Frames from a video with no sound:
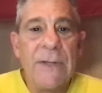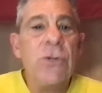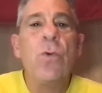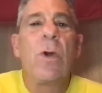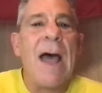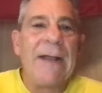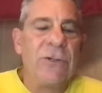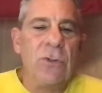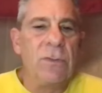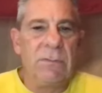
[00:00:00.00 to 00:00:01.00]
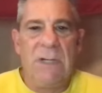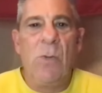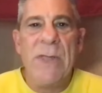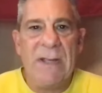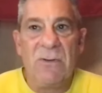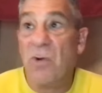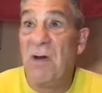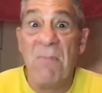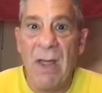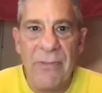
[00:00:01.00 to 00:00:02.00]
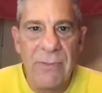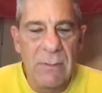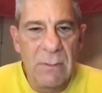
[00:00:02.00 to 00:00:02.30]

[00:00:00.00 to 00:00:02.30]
than you or I do in a week or a month.